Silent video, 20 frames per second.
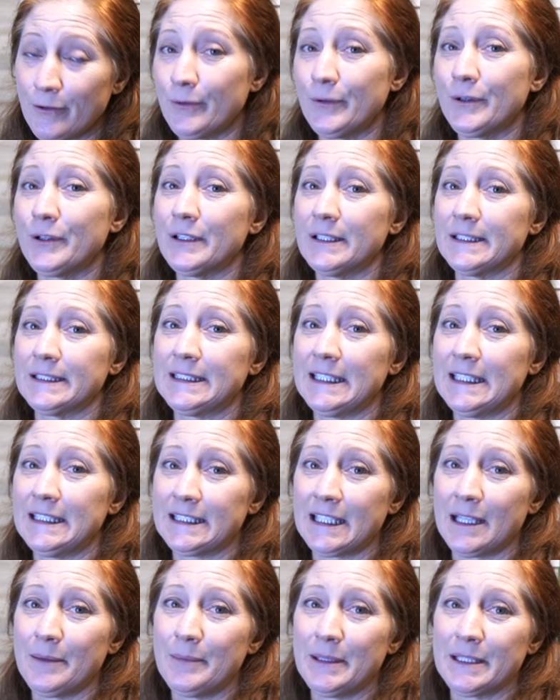arugula
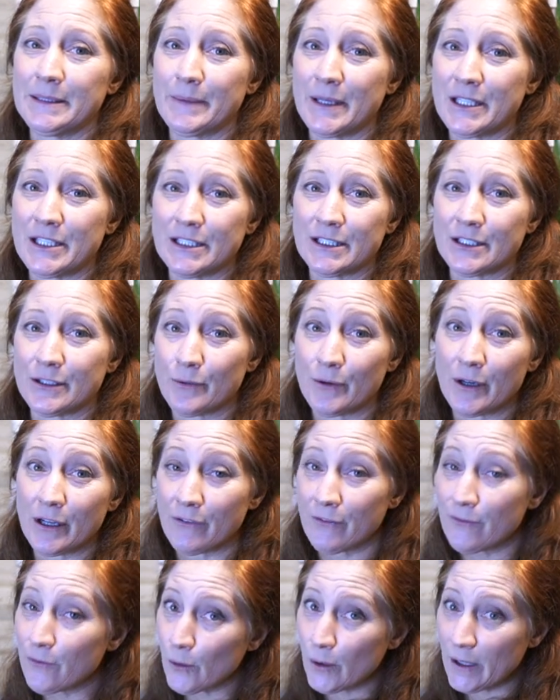seeds can be as much as three
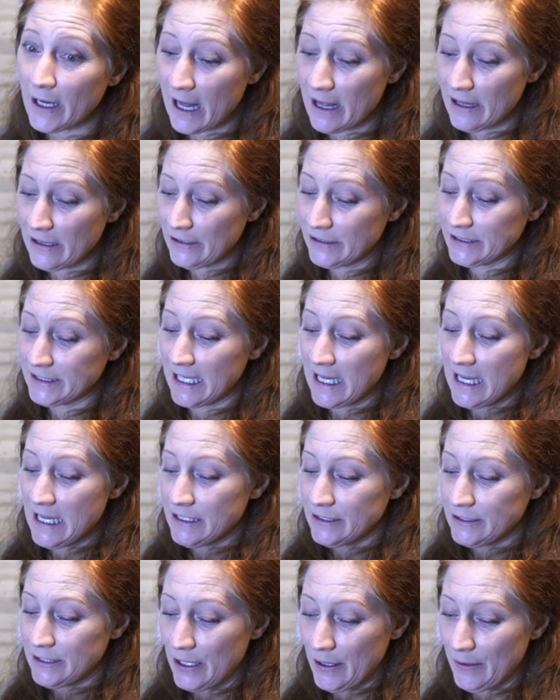or $4.
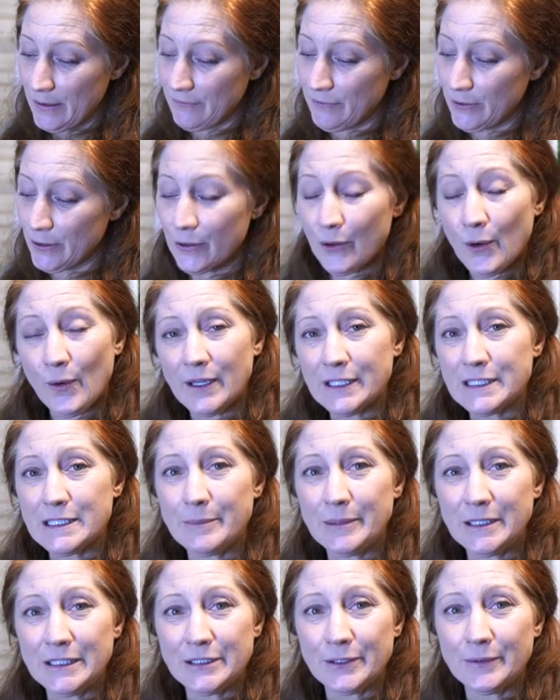So if you're going
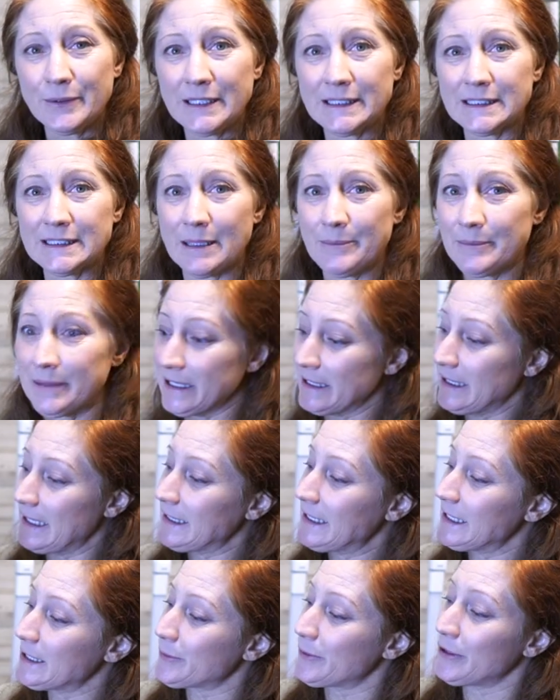to be doing something
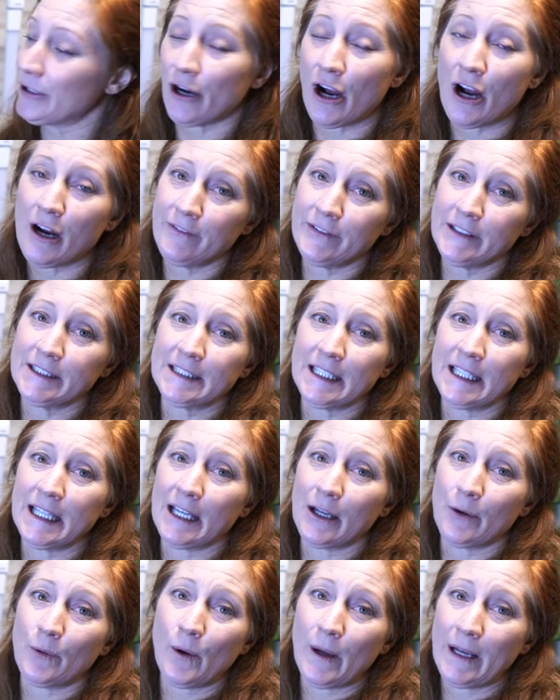like this where you're
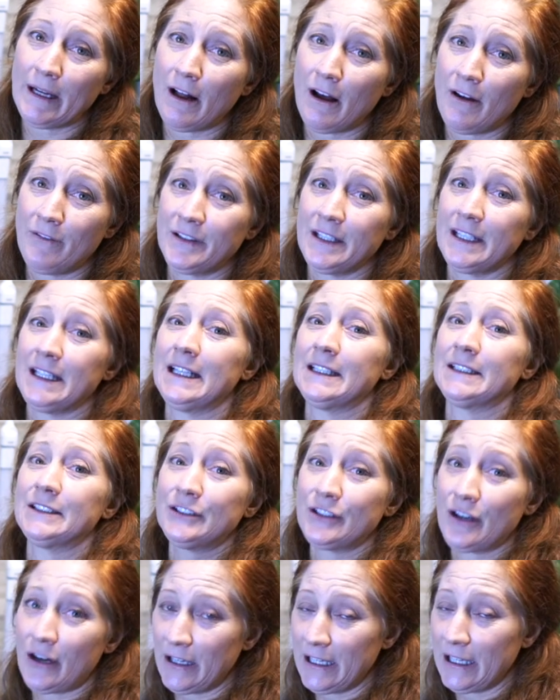harvesting it quite often and
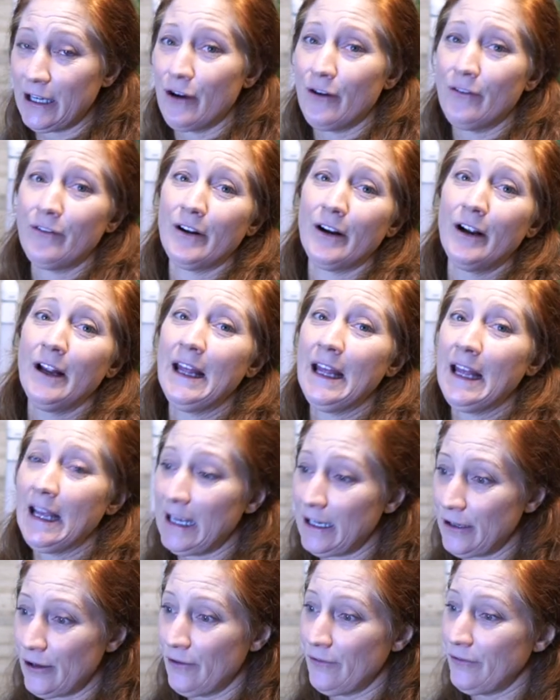starting over
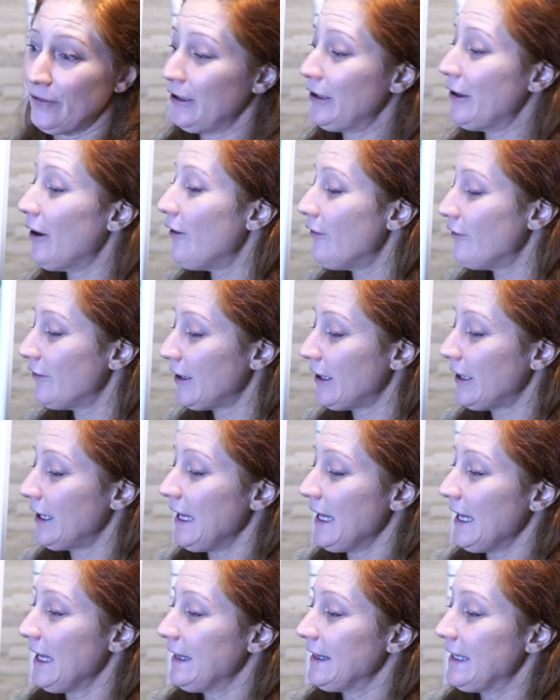and over and
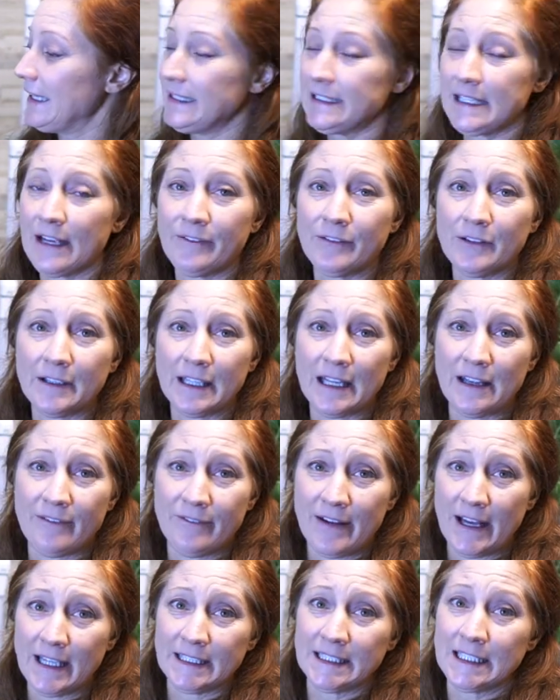over, then definitely
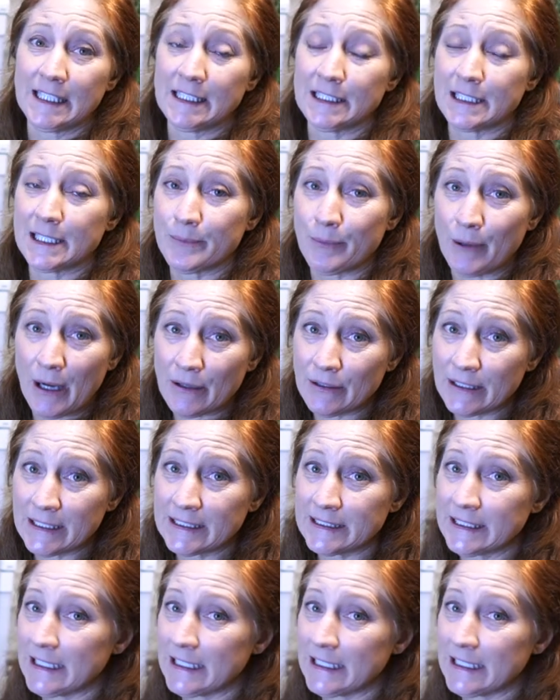invest in sprouting